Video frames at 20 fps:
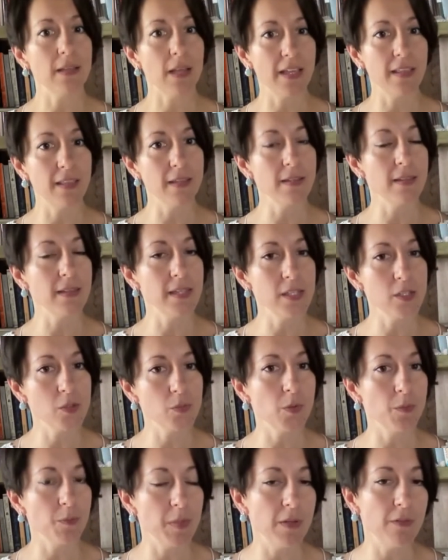I think these
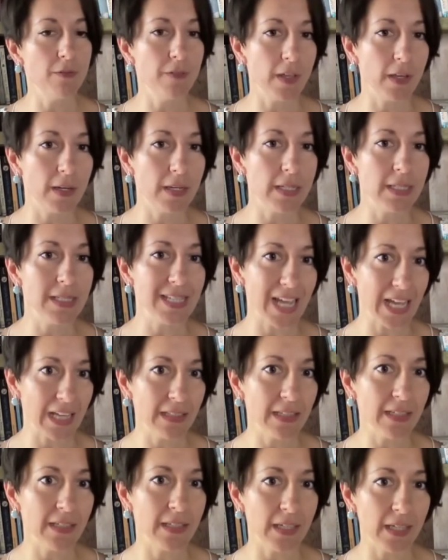would be very
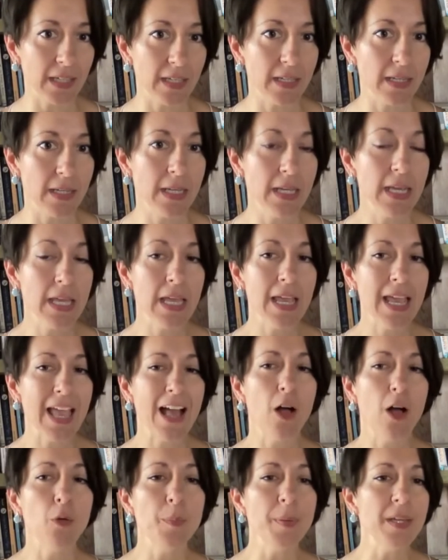telling in
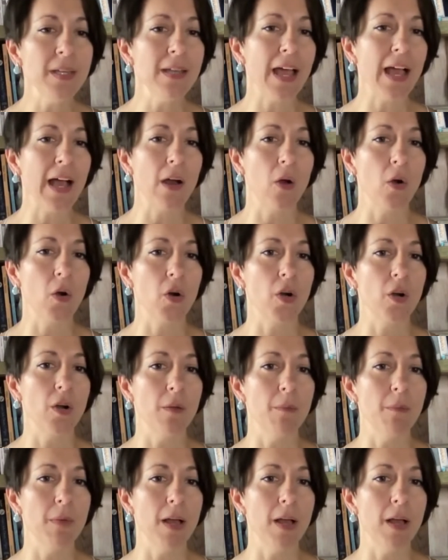helping our